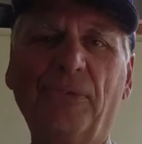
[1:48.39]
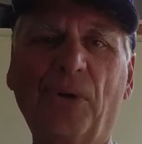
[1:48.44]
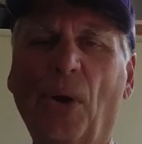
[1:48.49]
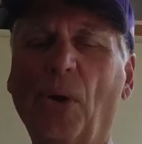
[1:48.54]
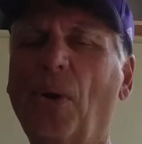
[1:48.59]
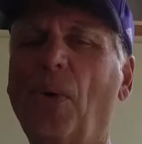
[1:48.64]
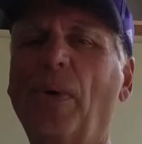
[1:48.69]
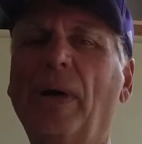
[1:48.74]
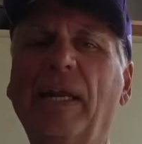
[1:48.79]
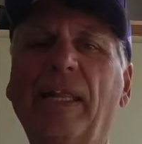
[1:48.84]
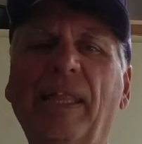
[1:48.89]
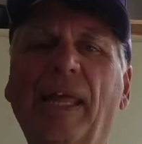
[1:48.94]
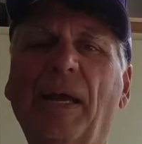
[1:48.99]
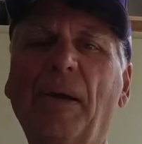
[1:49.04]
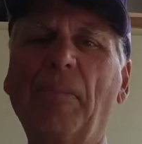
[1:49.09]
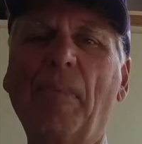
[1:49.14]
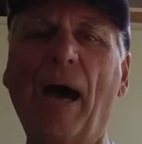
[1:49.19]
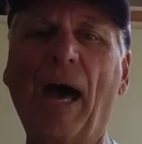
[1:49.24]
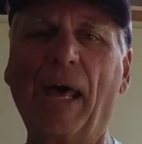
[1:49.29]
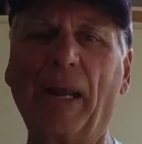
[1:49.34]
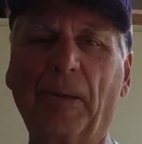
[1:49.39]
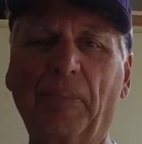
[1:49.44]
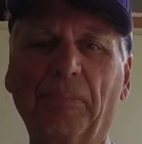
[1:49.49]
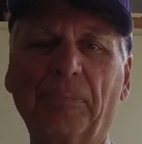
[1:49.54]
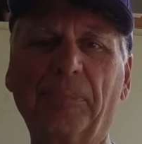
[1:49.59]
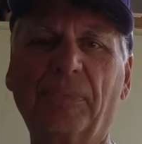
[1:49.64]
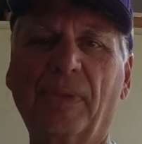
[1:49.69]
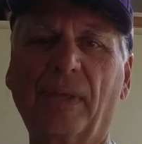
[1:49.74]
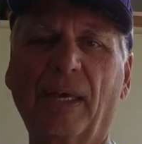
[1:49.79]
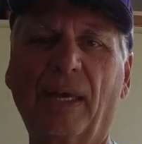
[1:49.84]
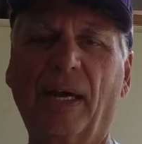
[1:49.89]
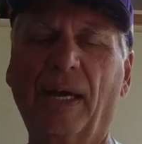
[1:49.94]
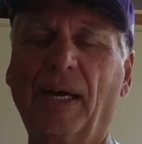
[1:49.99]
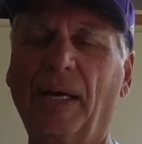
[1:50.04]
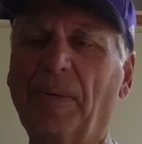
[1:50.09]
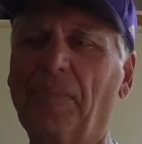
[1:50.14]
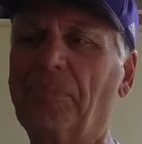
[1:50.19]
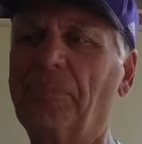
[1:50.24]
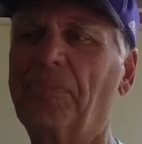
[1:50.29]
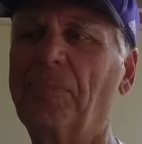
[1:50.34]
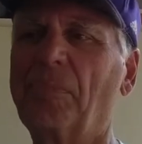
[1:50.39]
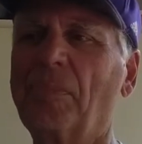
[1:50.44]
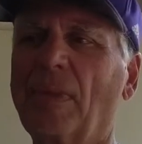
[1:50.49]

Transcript: don't know anything about them.